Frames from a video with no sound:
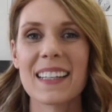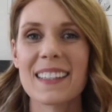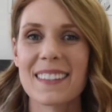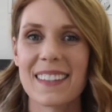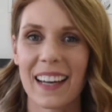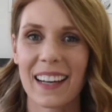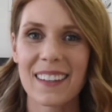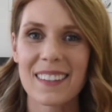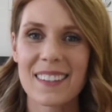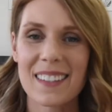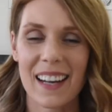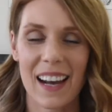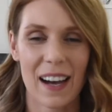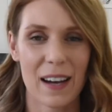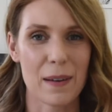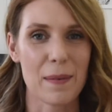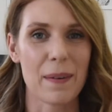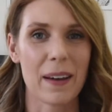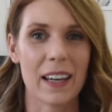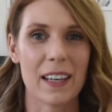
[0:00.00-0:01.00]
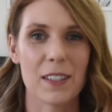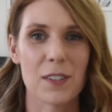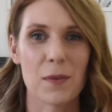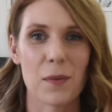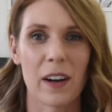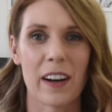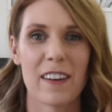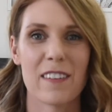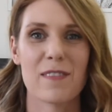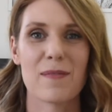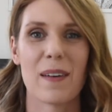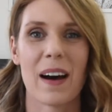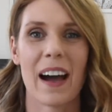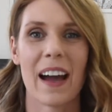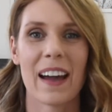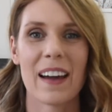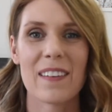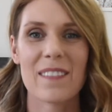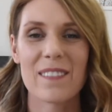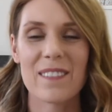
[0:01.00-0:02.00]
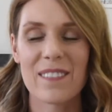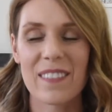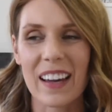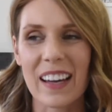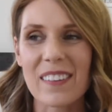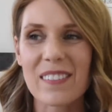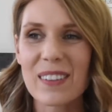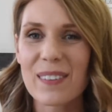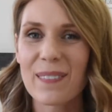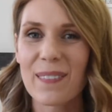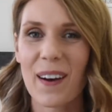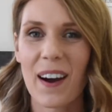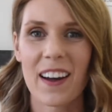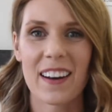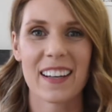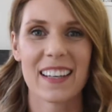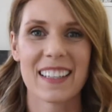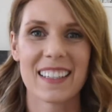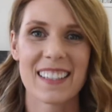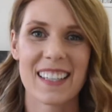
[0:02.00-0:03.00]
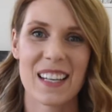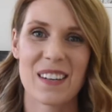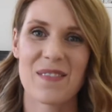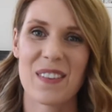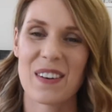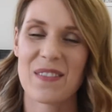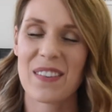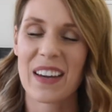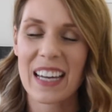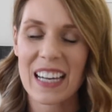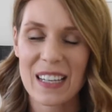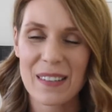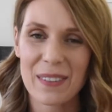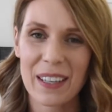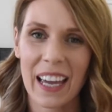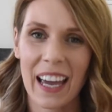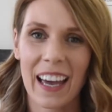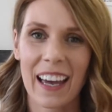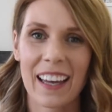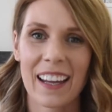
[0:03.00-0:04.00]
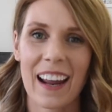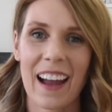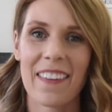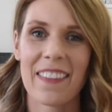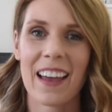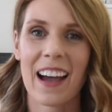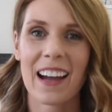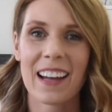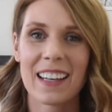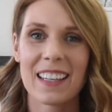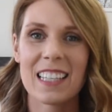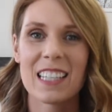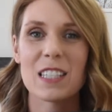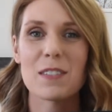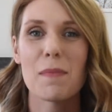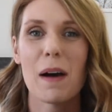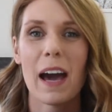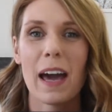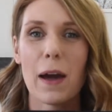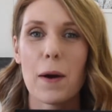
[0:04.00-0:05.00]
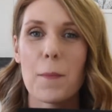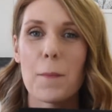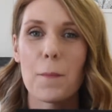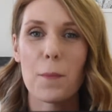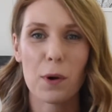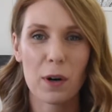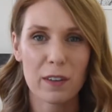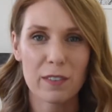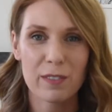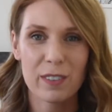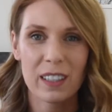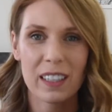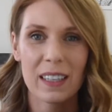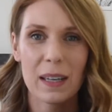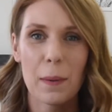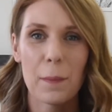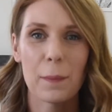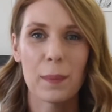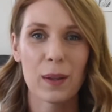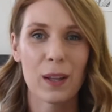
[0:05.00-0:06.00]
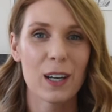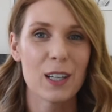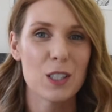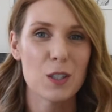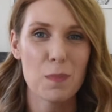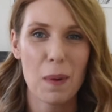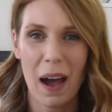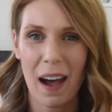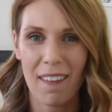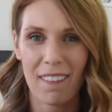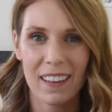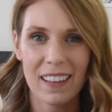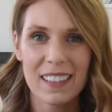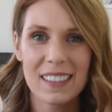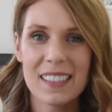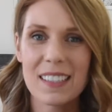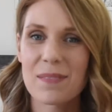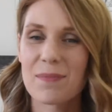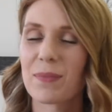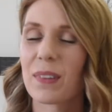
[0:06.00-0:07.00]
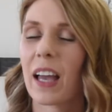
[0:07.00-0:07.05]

Next up is one of my favorite products in my makeup kit, and that is my Morphe blush palette.